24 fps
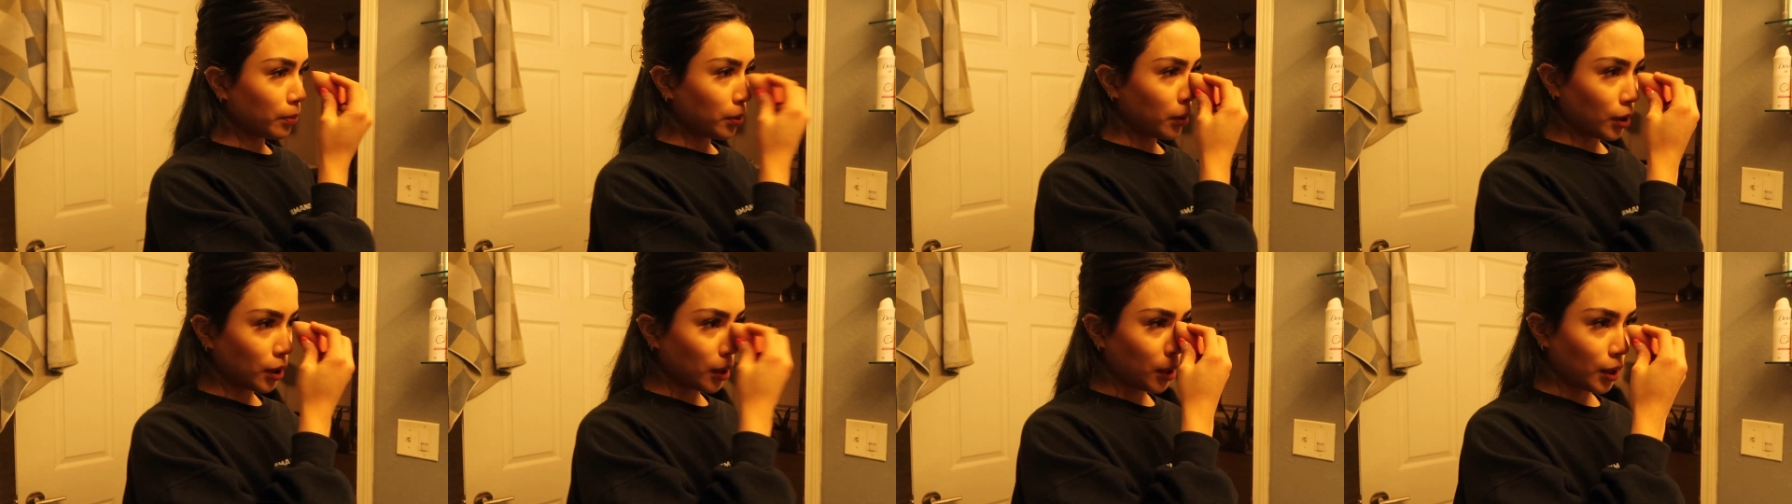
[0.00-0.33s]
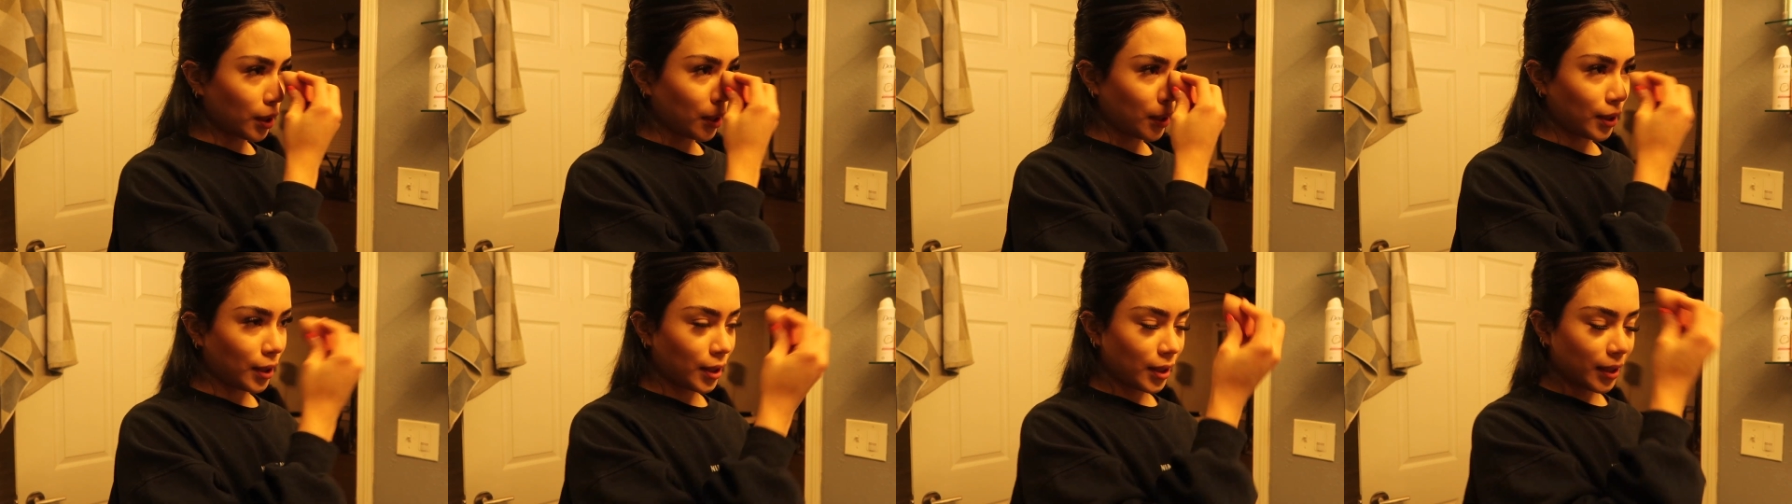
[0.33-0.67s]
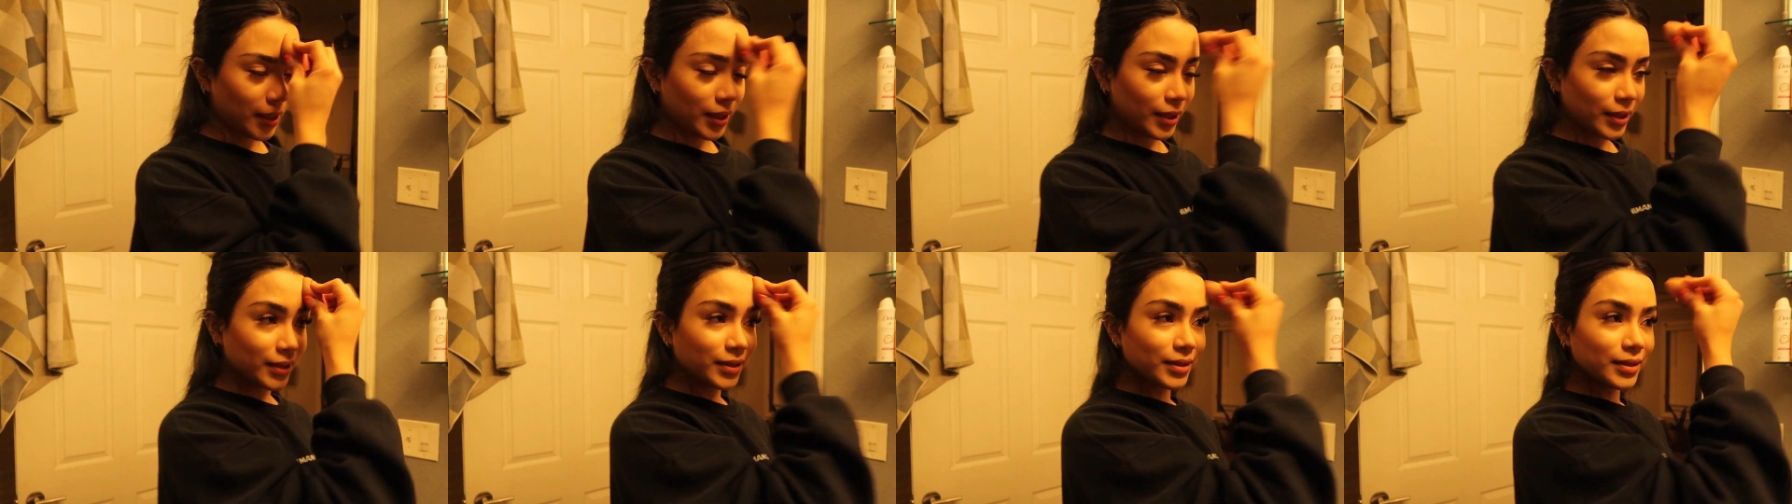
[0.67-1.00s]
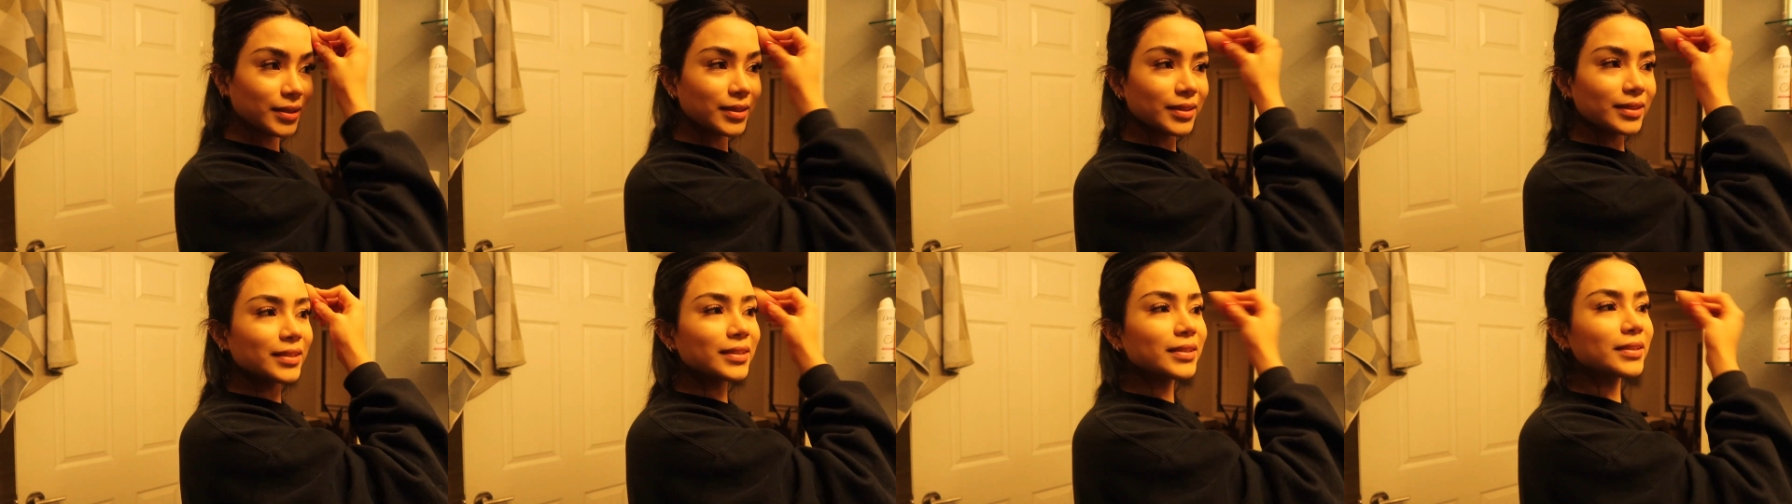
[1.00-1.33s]

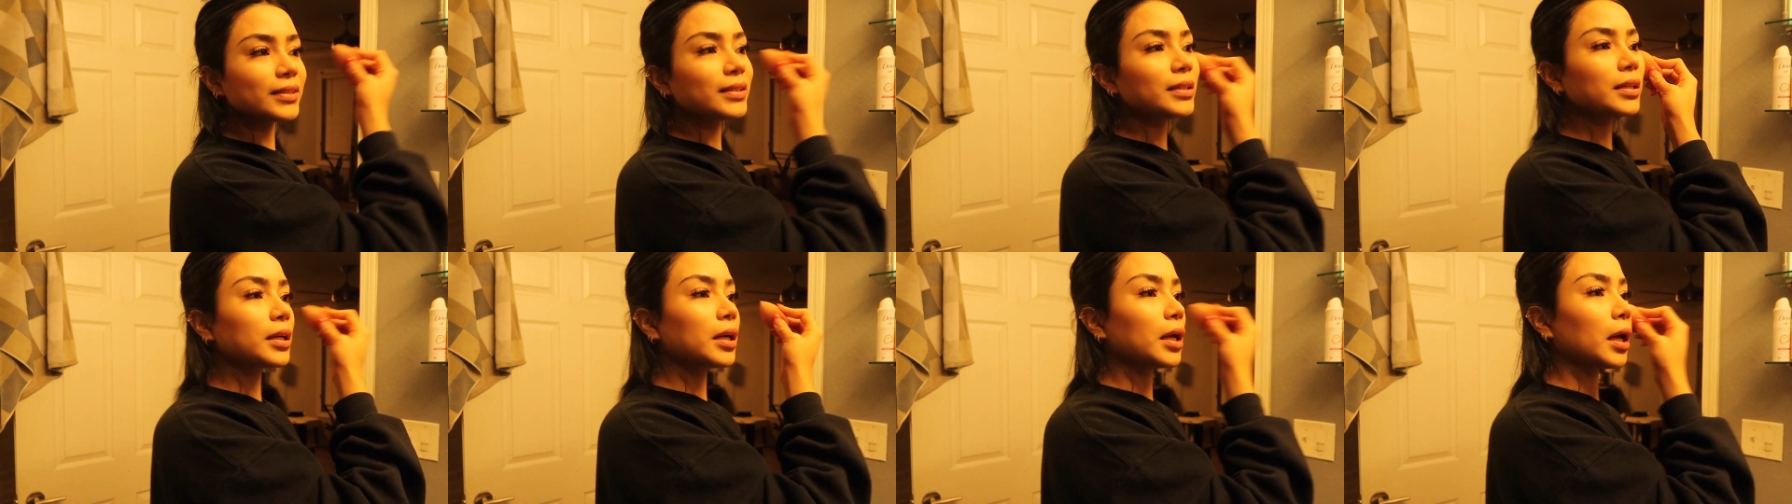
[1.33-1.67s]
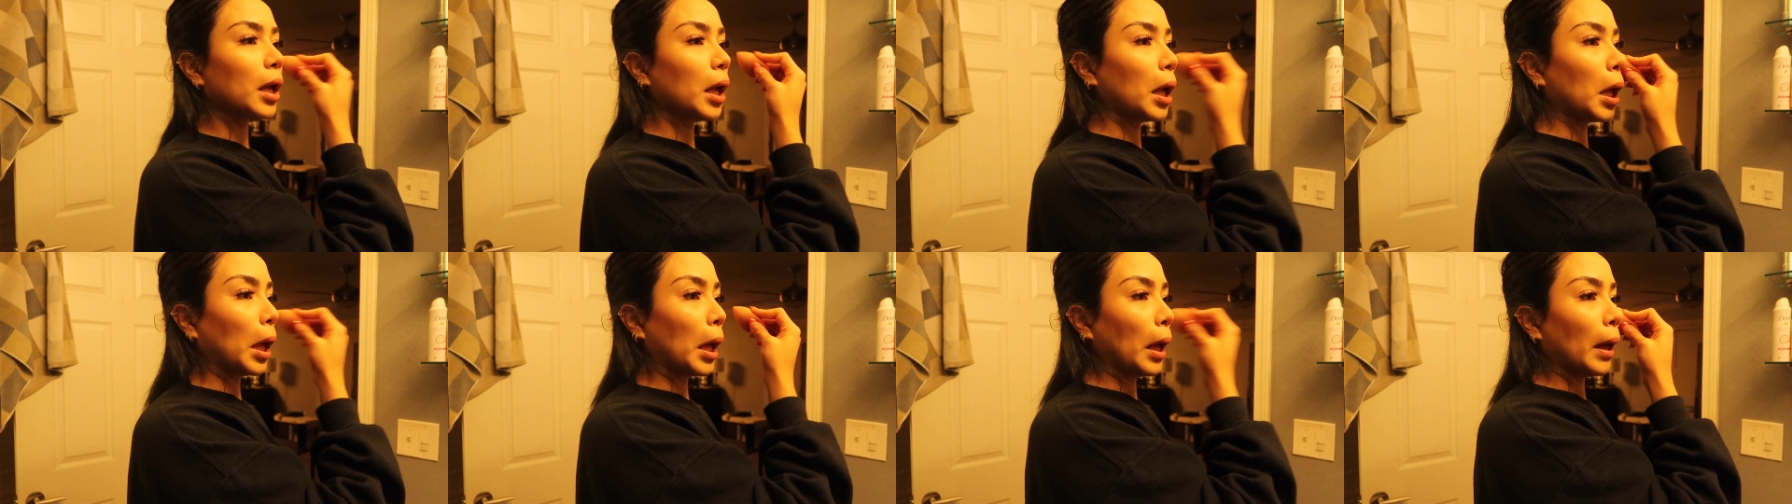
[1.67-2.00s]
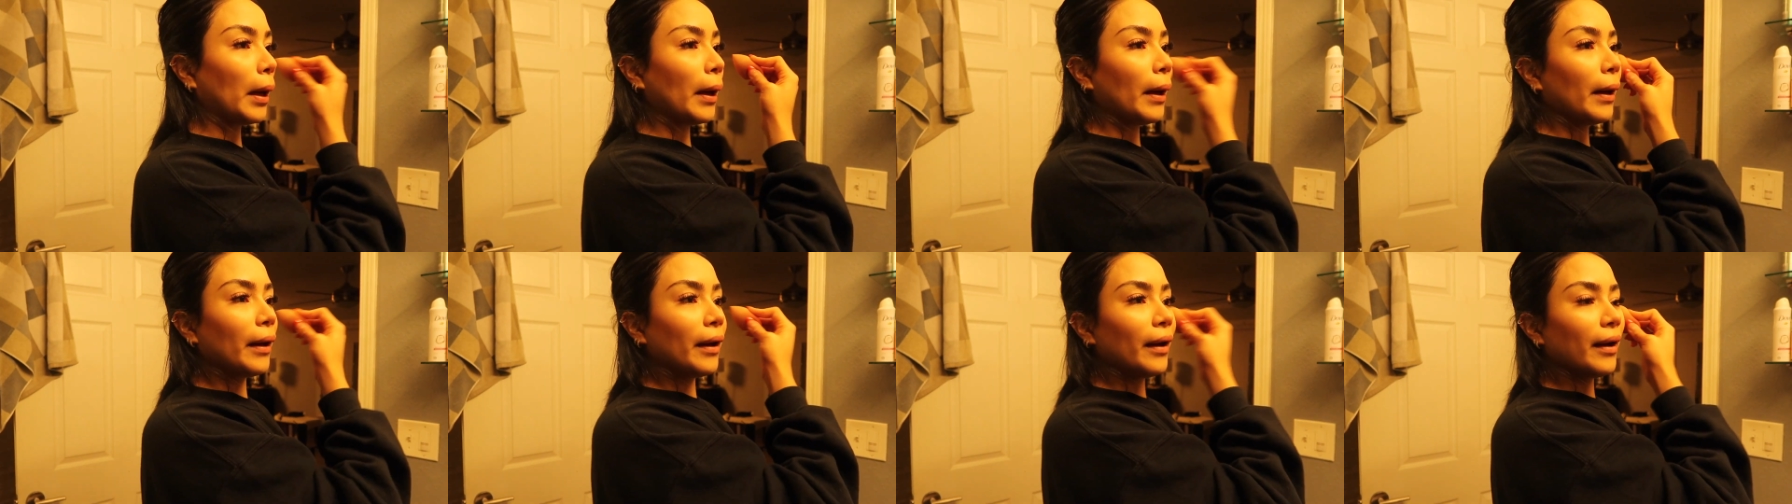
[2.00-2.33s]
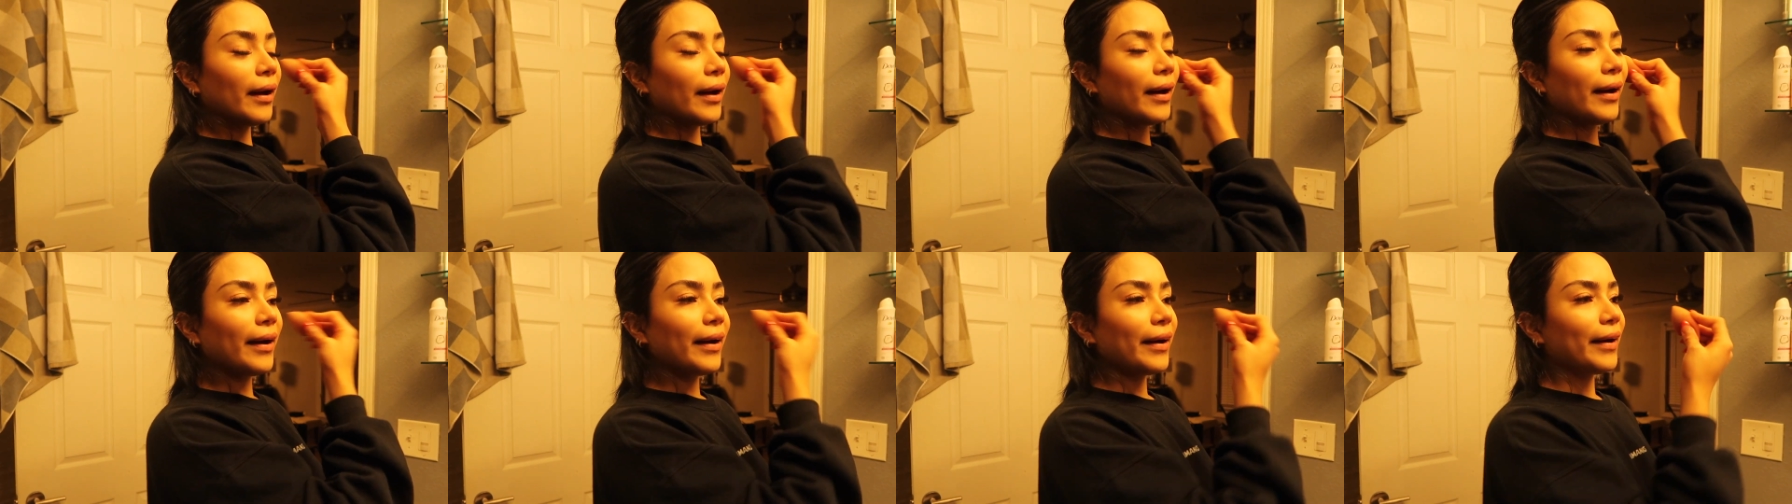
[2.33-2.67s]
blind.
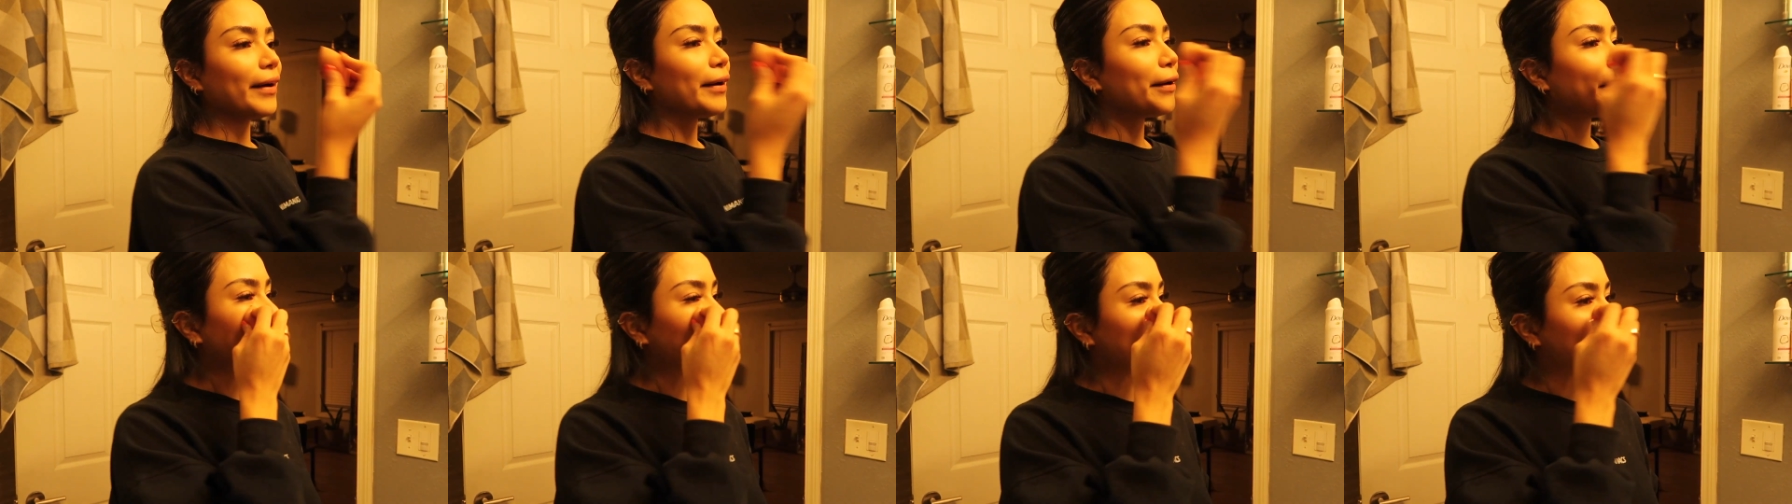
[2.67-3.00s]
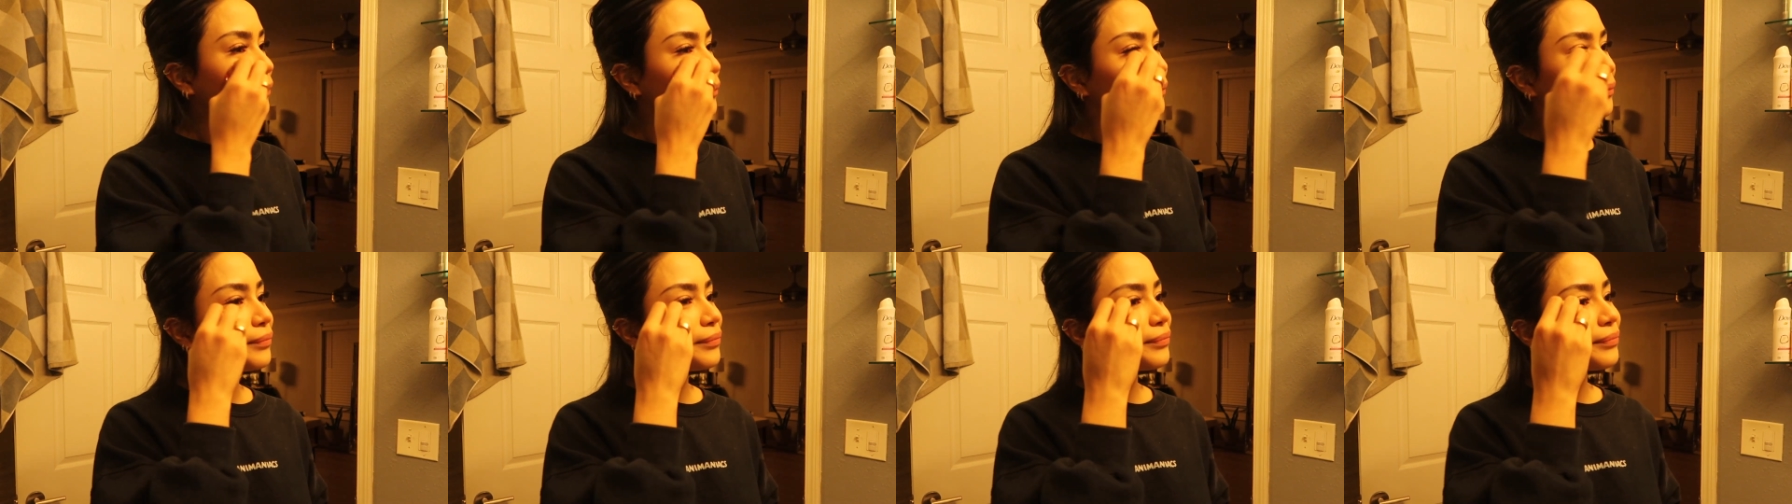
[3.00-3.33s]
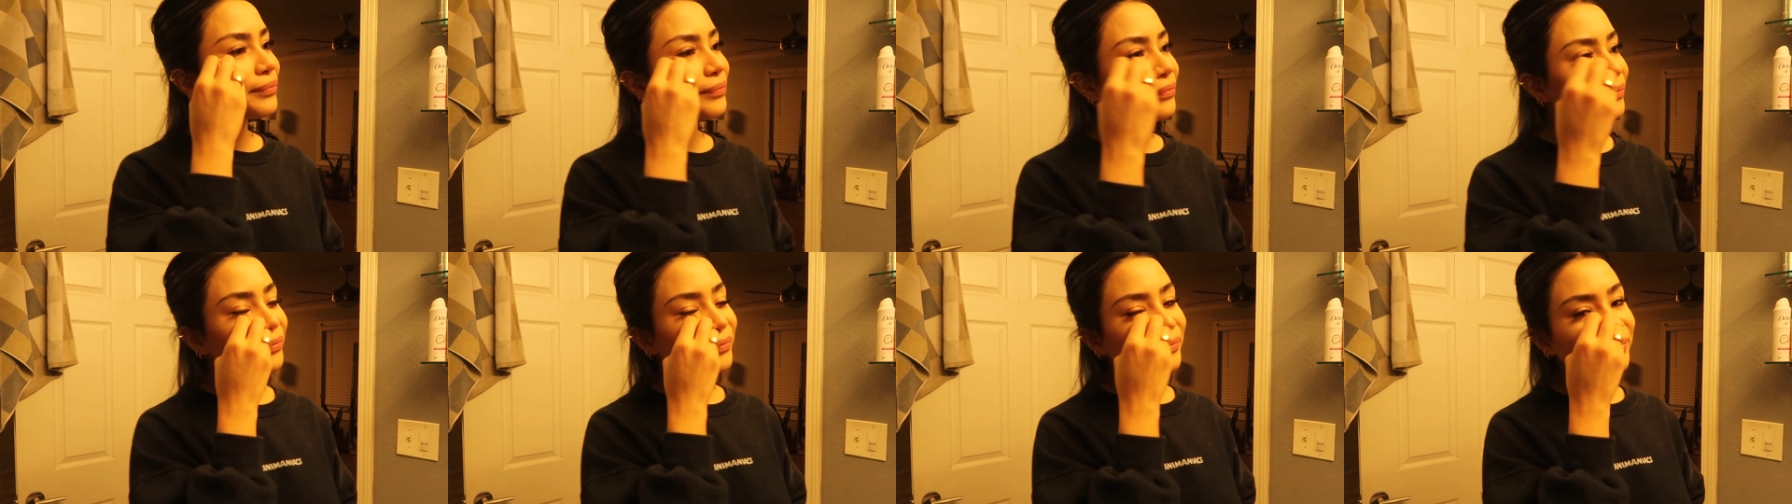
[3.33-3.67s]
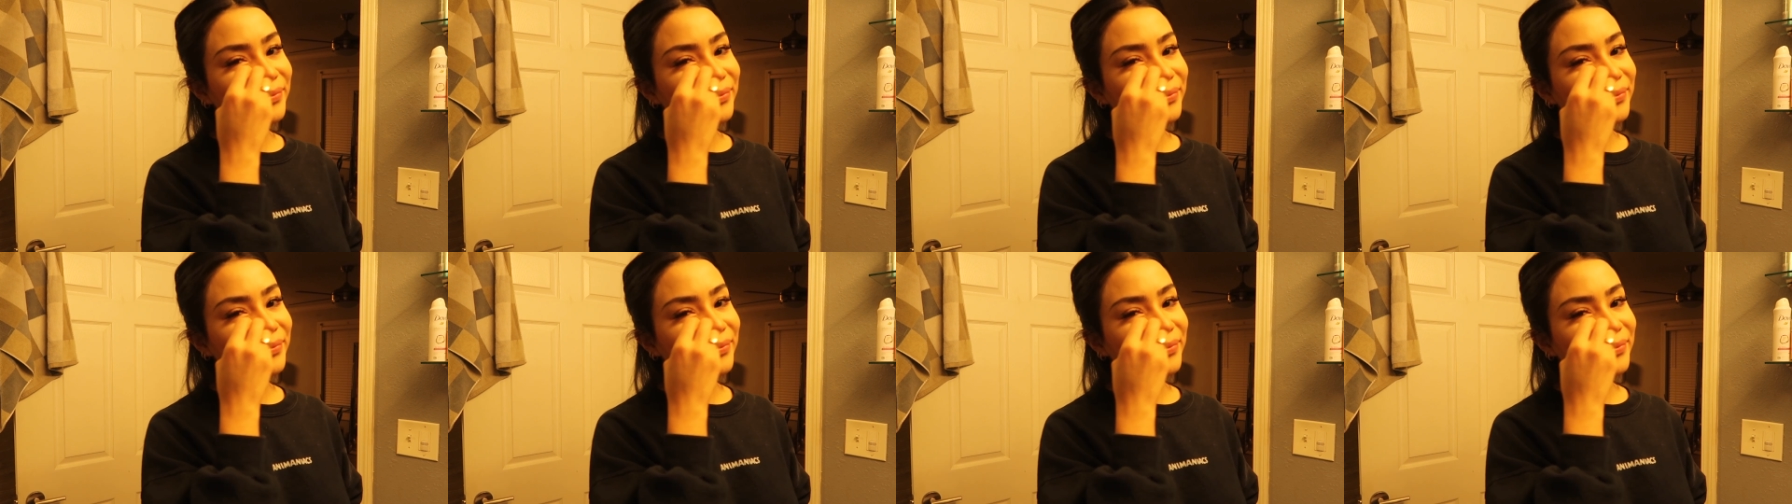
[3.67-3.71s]
Um,